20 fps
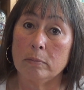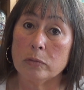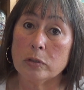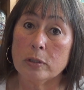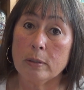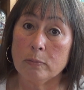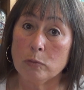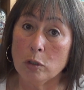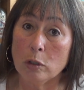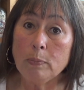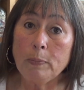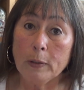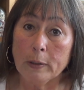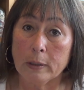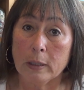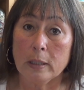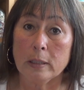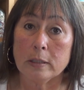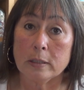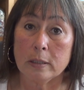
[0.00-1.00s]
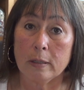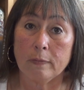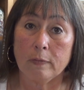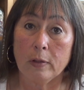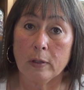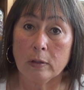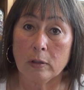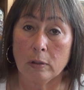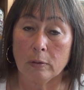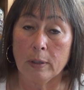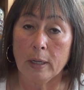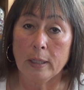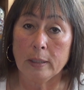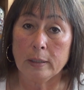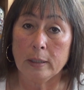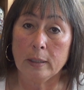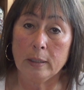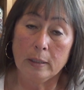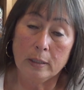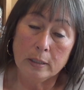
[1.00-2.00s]
some duplicates of the thread,
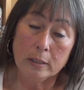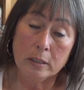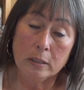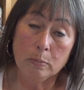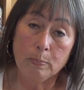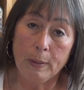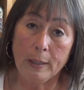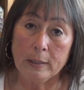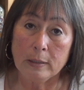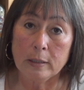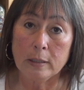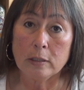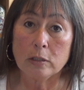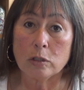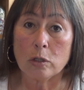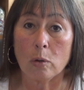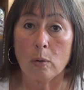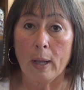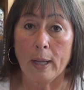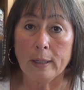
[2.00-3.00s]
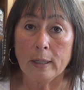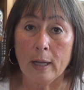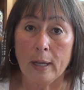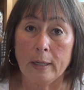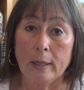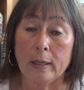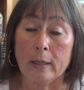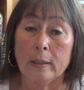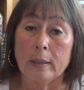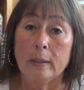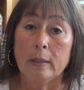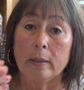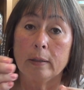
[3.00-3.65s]
and it's spendy, so I kind of